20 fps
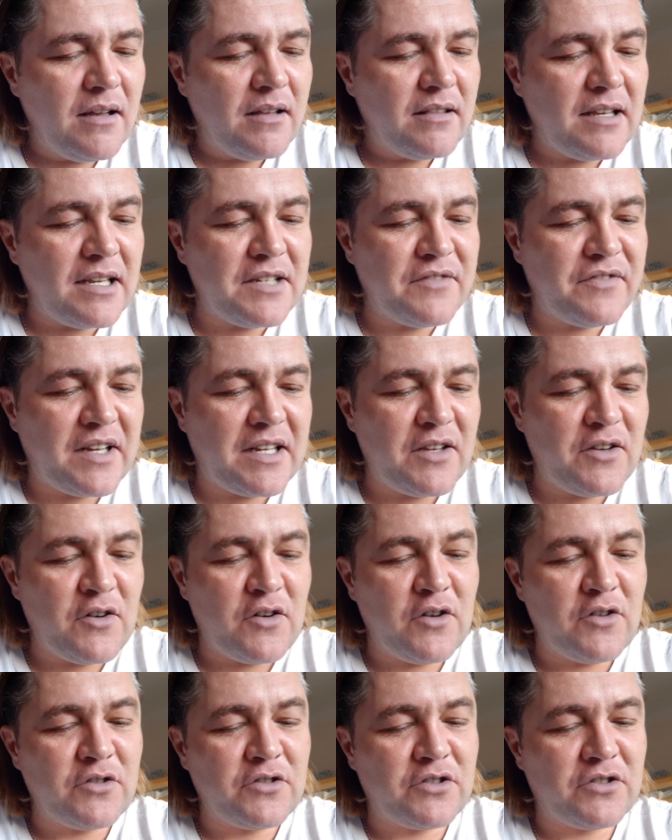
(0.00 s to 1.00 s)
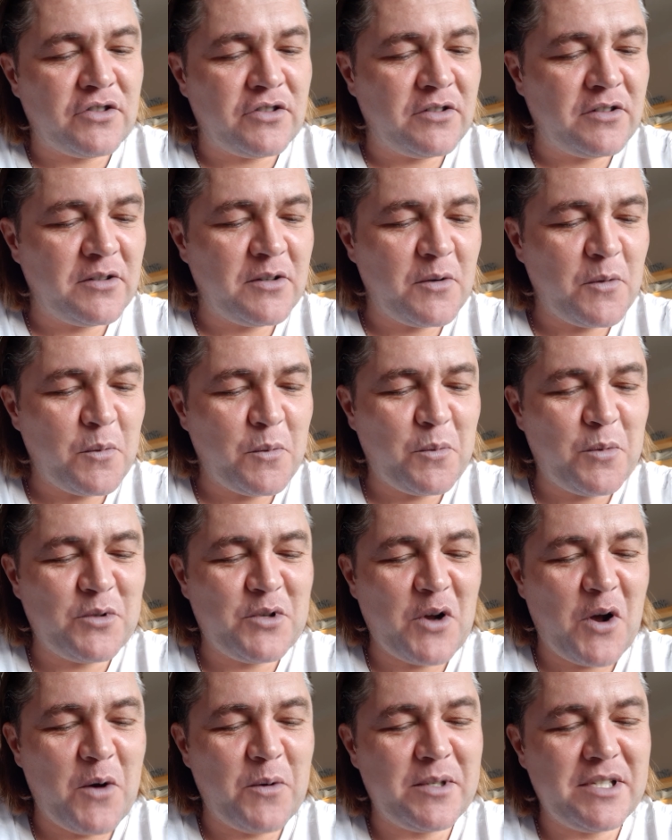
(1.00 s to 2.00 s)
These videos would
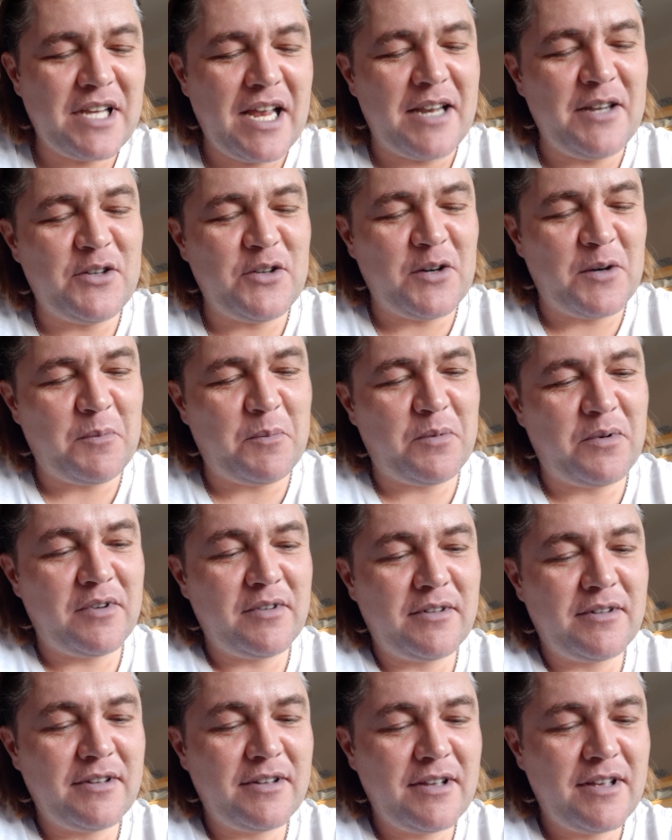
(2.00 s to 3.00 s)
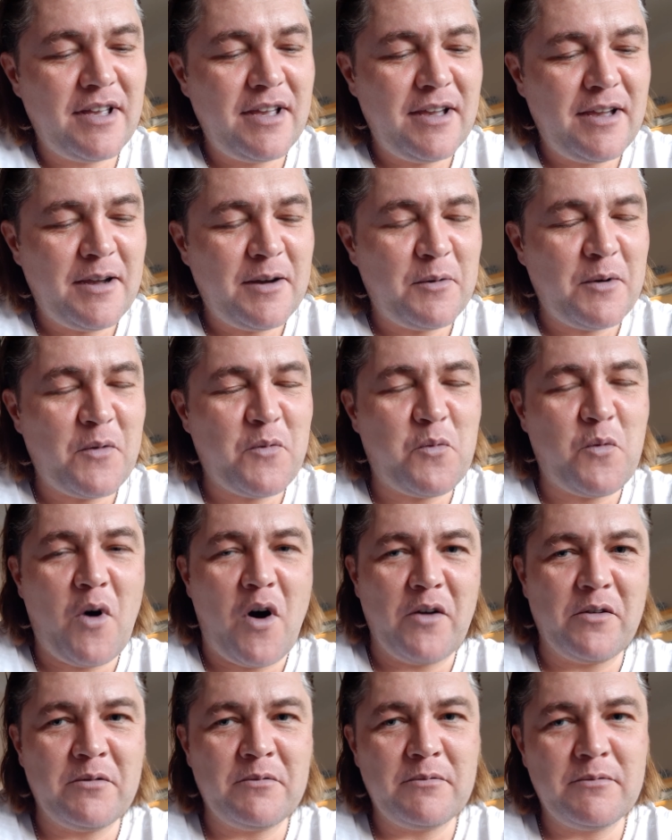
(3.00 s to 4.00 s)
always end up with
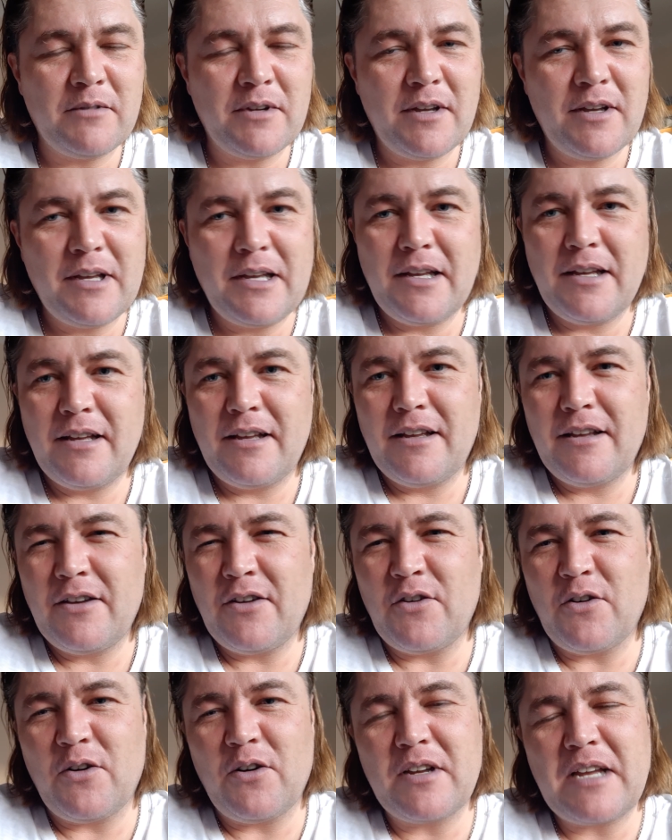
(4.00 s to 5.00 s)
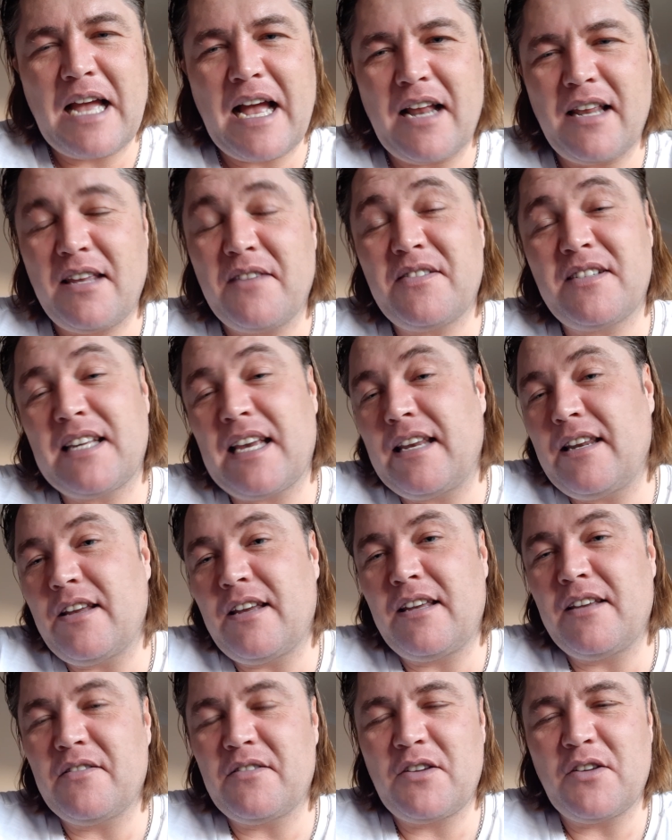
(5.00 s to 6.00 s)
one, you know, cat. You've seen
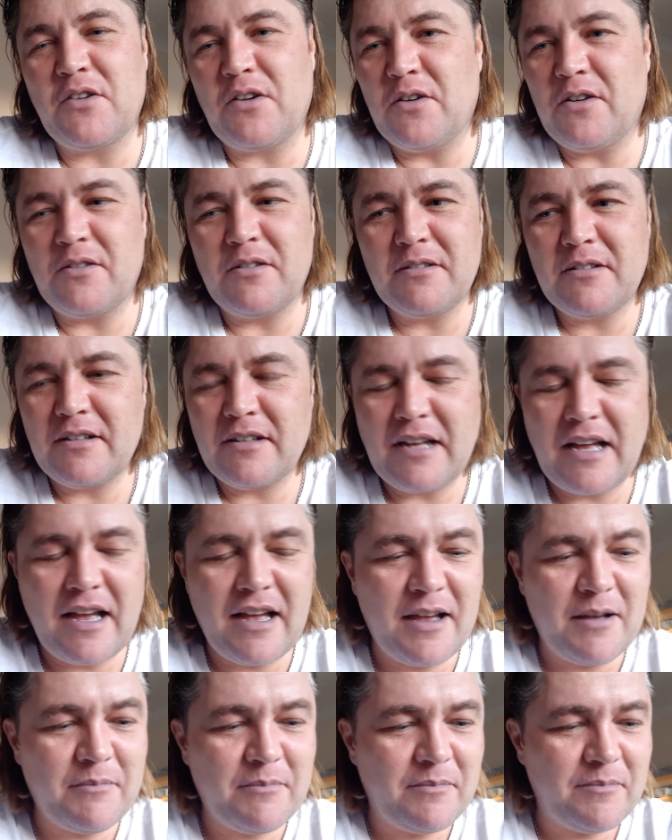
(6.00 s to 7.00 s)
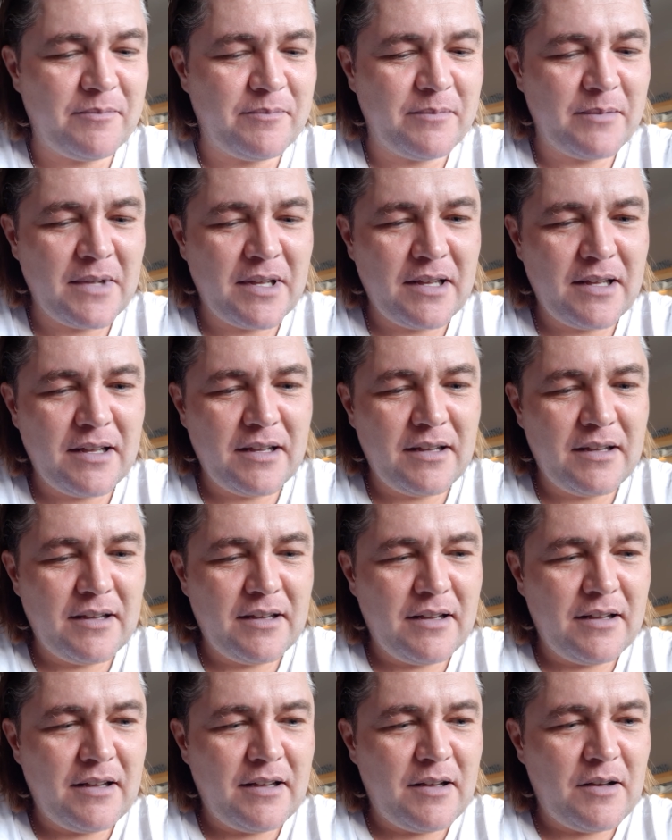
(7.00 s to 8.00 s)
it, you, you know, um,
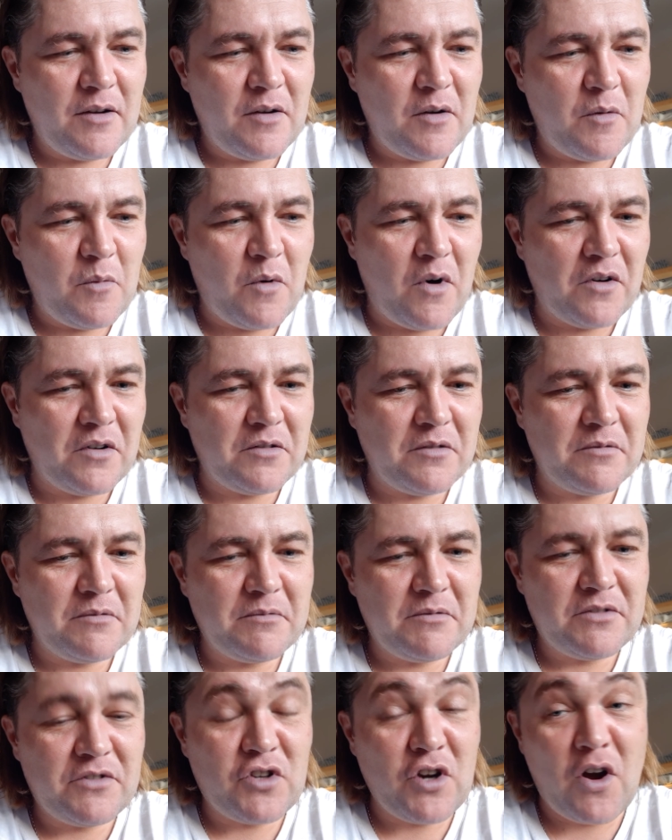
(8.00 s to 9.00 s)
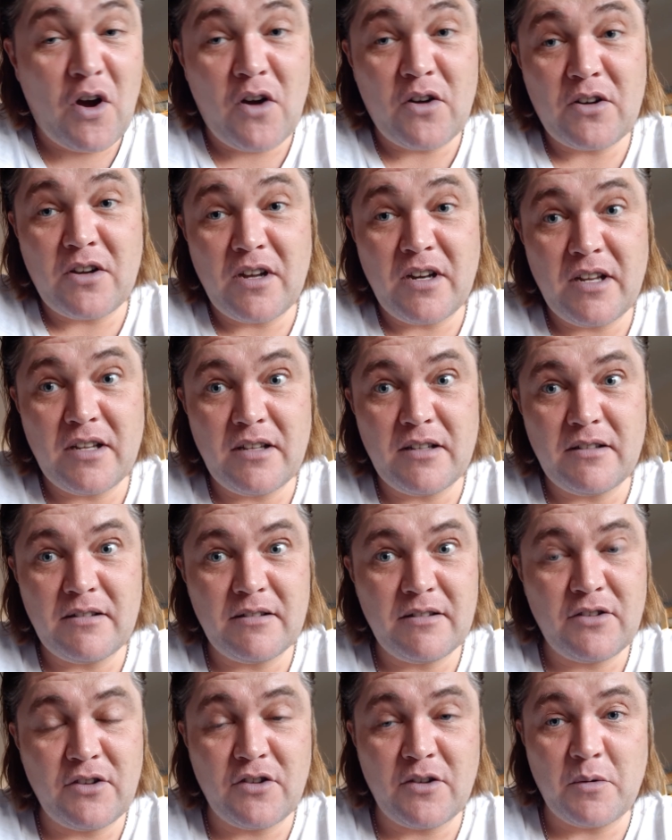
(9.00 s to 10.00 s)
one talking and
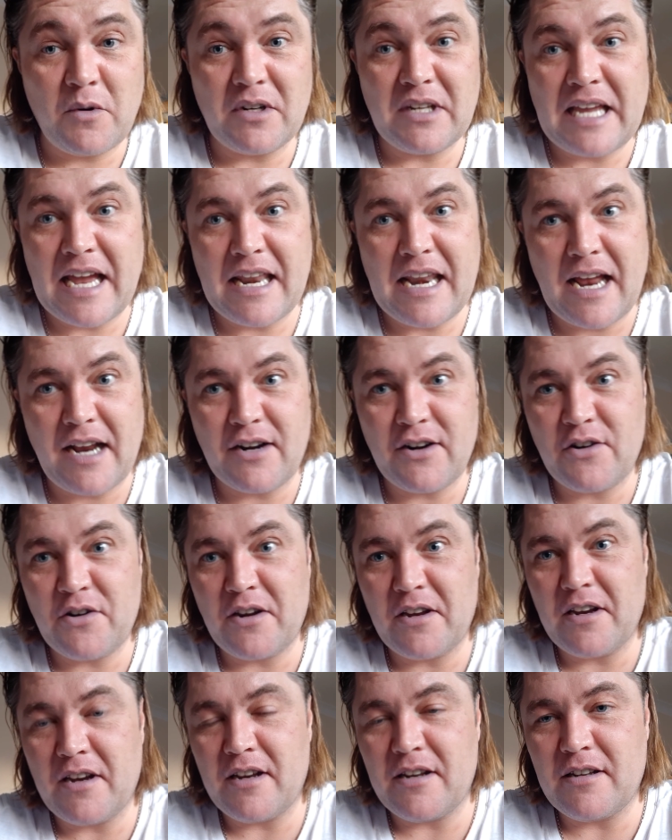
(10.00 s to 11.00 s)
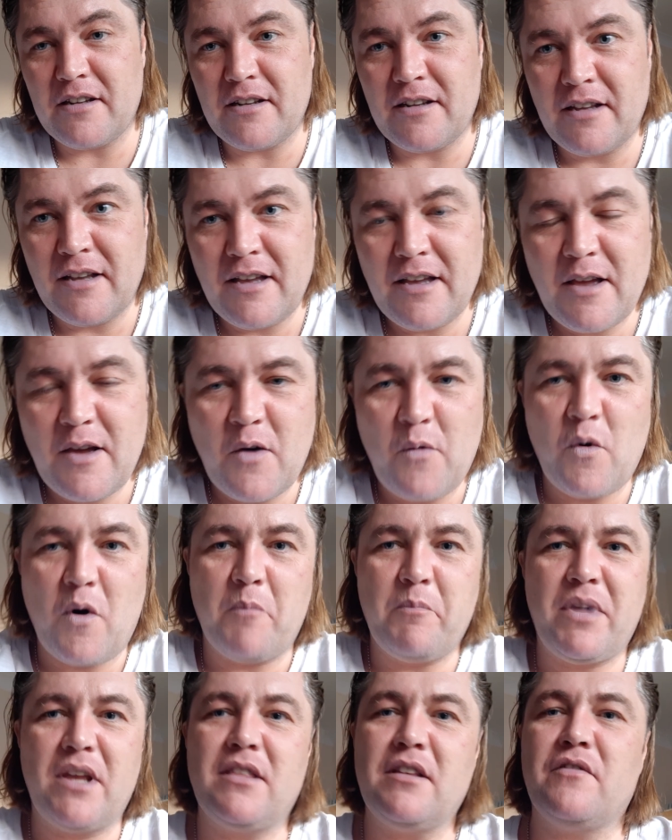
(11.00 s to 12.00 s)
the other one getting angry and
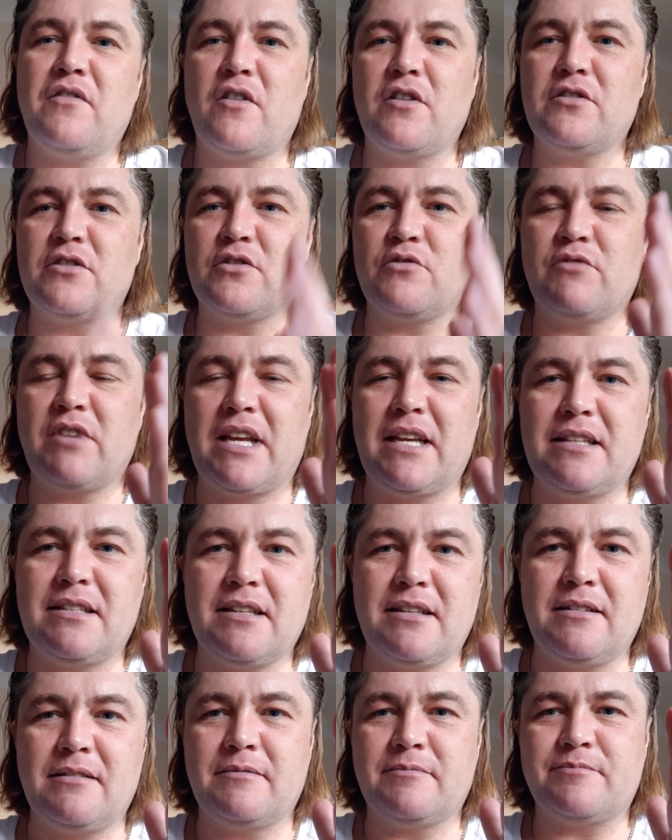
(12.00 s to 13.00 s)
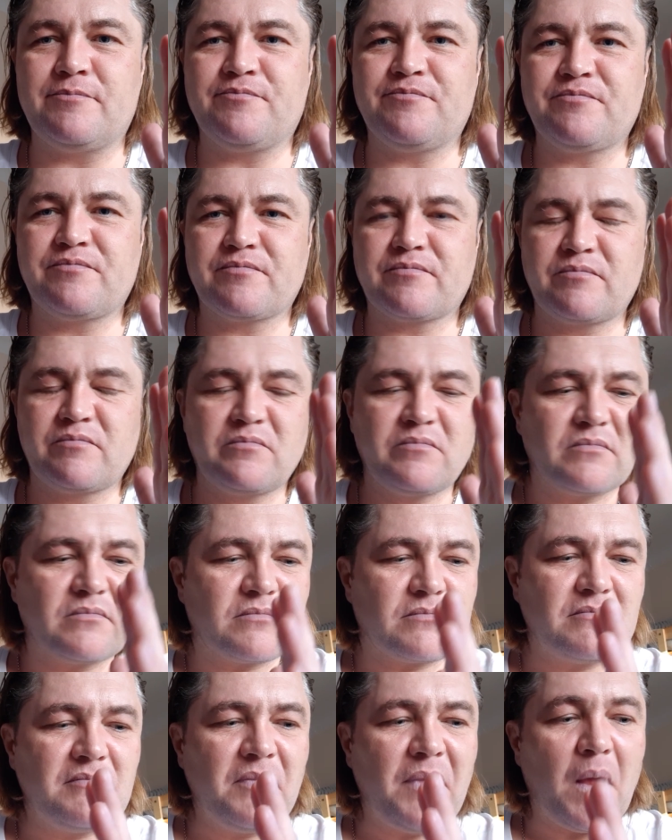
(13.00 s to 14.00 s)
one being the voice of reason,
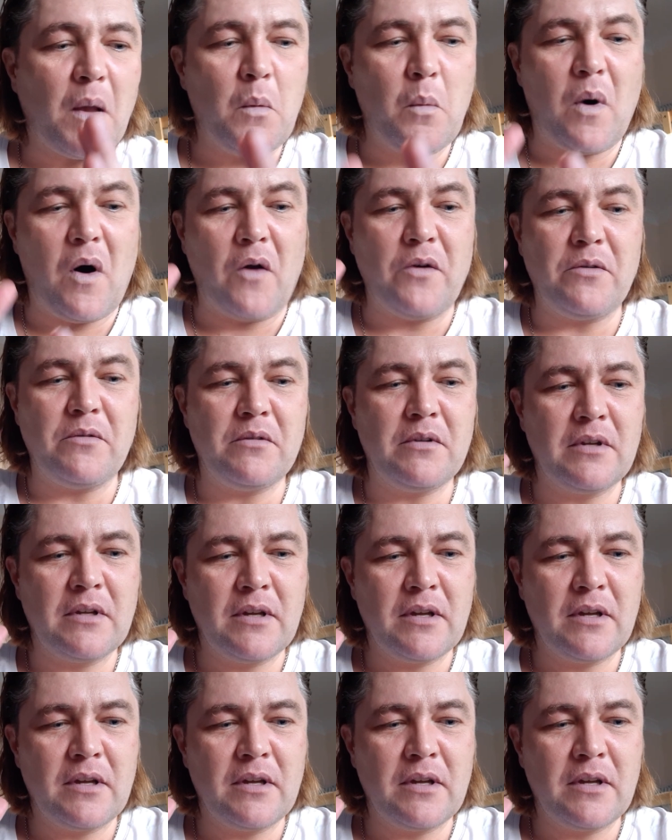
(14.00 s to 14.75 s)
one